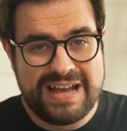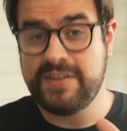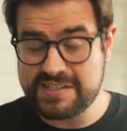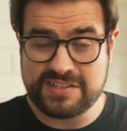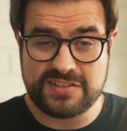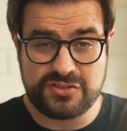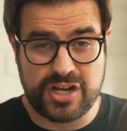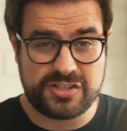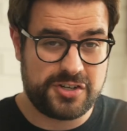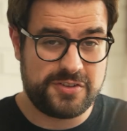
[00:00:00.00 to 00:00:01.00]
This is the
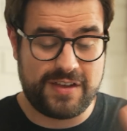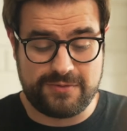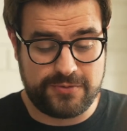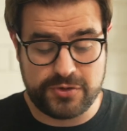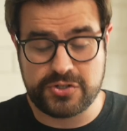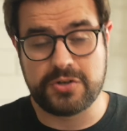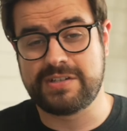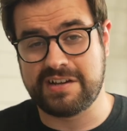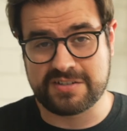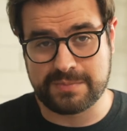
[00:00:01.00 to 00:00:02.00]
gesture that for sure
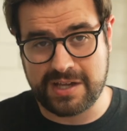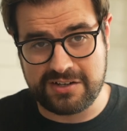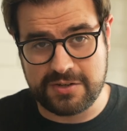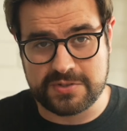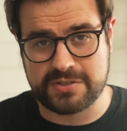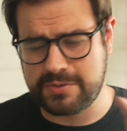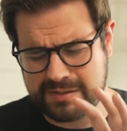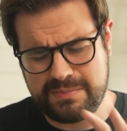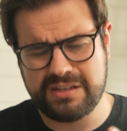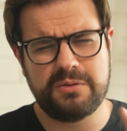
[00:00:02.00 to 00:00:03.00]
takes some getting used to. It
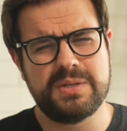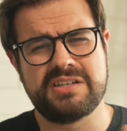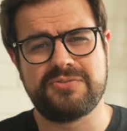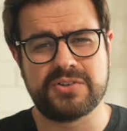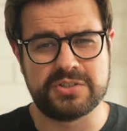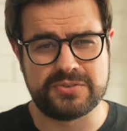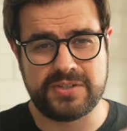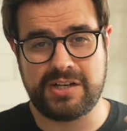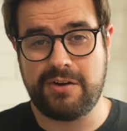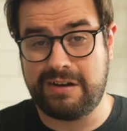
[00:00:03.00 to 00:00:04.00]
can be a little bit difficult to
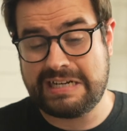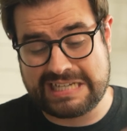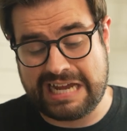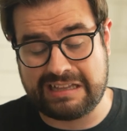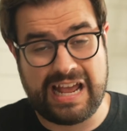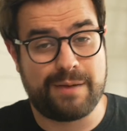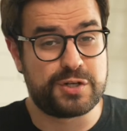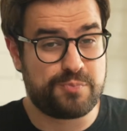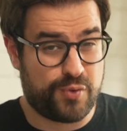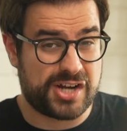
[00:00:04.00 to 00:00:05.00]
figure out exactly how
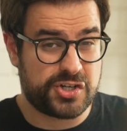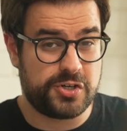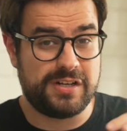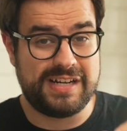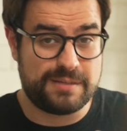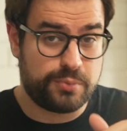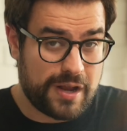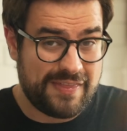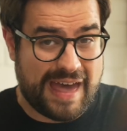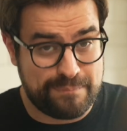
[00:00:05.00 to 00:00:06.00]
much pressure you need to put
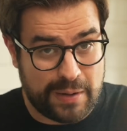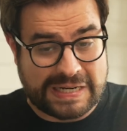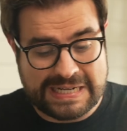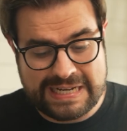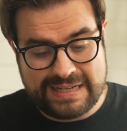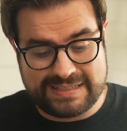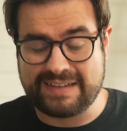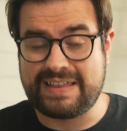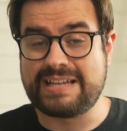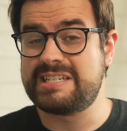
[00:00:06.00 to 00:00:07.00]
on that button to
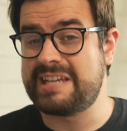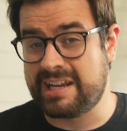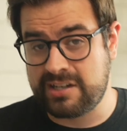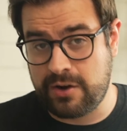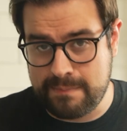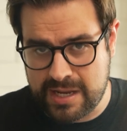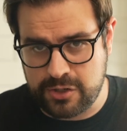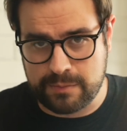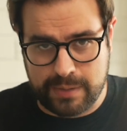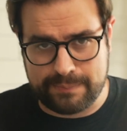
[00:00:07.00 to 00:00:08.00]
get that secondary
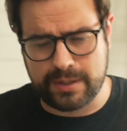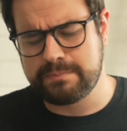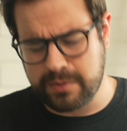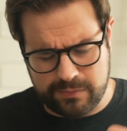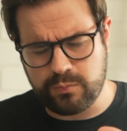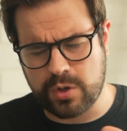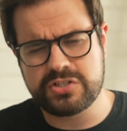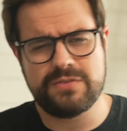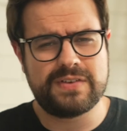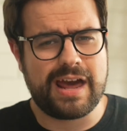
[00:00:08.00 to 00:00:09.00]
menu to pop up. But
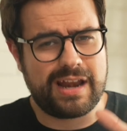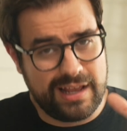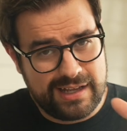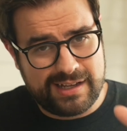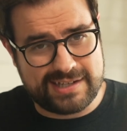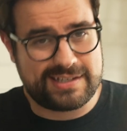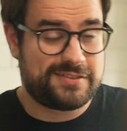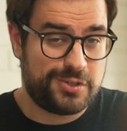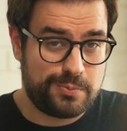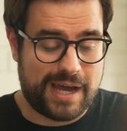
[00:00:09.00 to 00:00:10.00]
once you've got it, it's
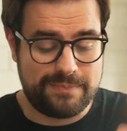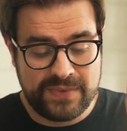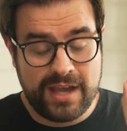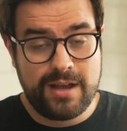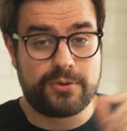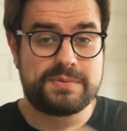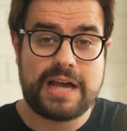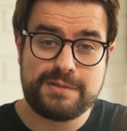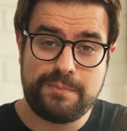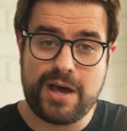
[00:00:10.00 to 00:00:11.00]
not too bad. From
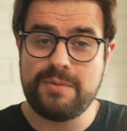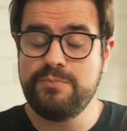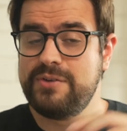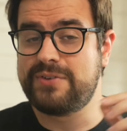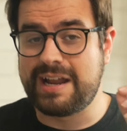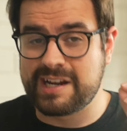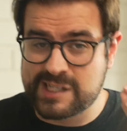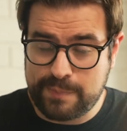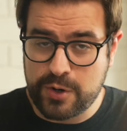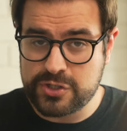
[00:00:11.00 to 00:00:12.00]
top to bottom, we've got
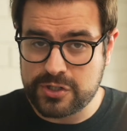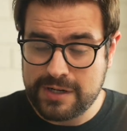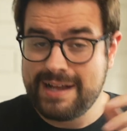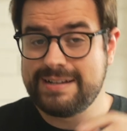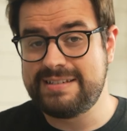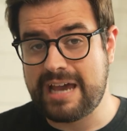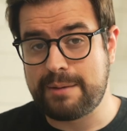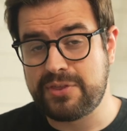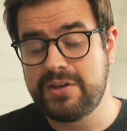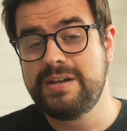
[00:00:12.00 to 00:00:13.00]
exposure,
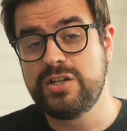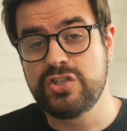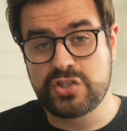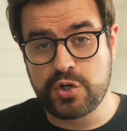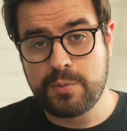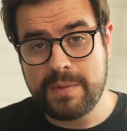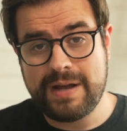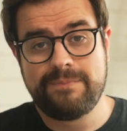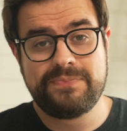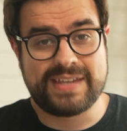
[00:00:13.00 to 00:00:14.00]
depth, zoom,
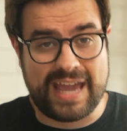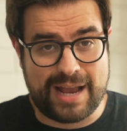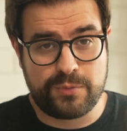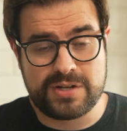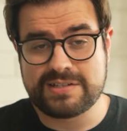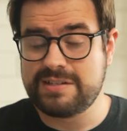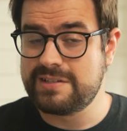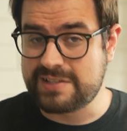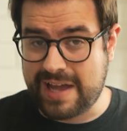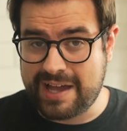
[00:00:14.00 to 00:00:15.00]
cameras,
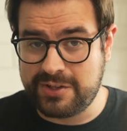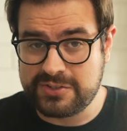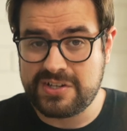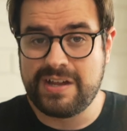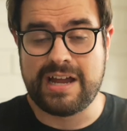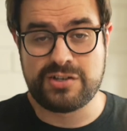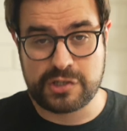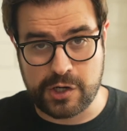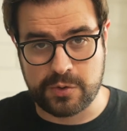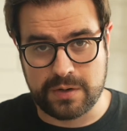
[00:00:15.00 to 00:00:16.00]
styles, and
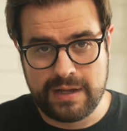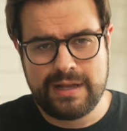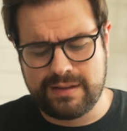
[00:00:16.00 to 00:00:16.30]
tone.